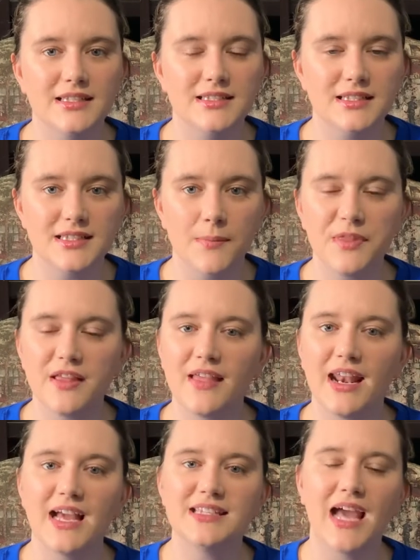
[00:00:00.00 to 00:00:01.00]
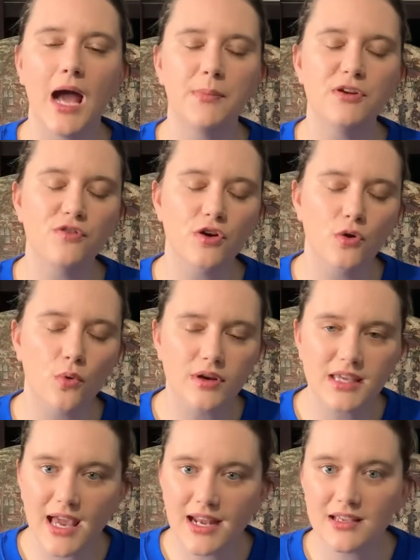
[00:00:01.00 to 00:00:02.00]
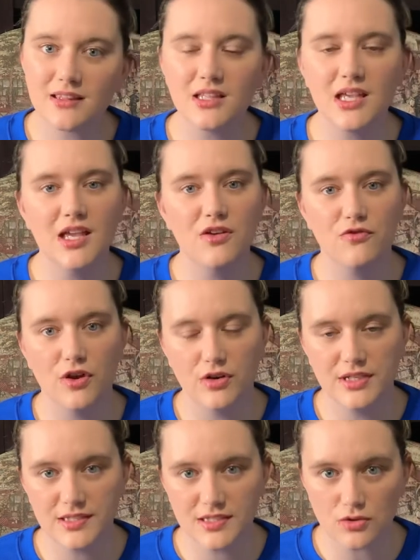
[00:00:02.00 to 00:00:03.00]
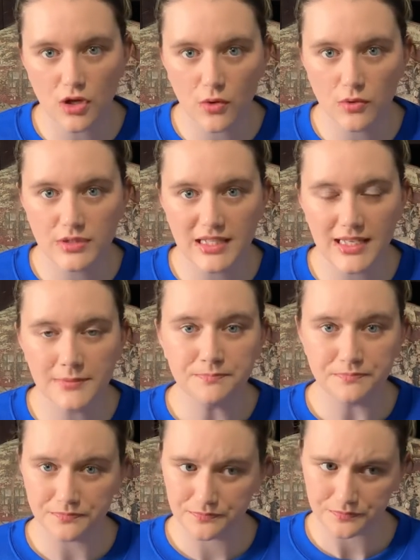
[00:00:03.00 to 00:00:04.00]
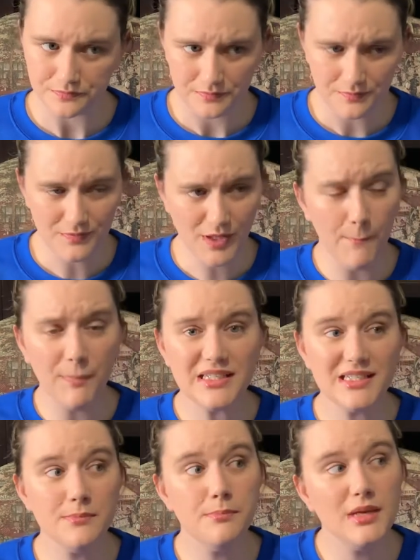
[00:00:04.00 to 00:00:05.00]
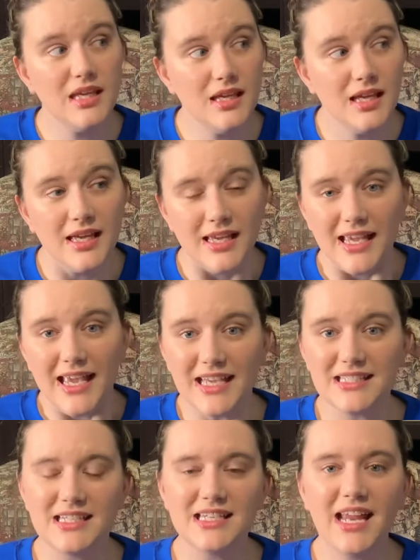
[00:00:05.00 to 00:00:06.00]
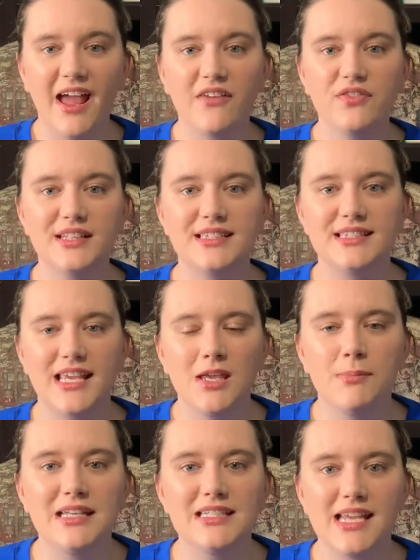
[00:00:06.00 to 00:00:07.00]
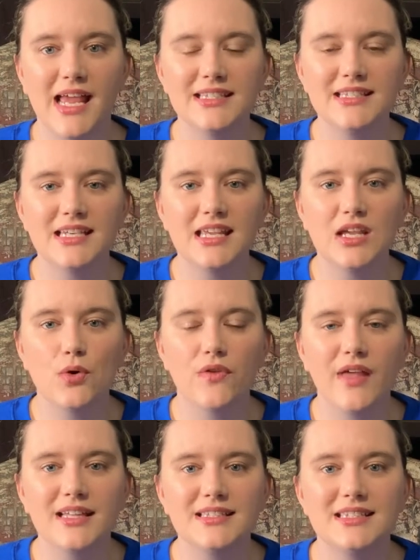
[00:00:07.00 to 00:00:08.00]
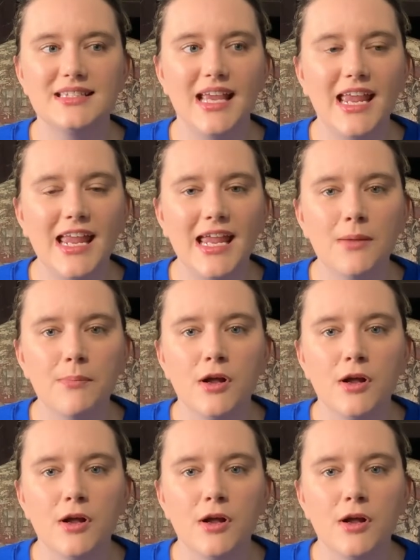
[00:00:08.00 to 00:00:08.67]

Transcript: something that has happened very organically, very slowly. But to me, it didn't have that same intensity or that same,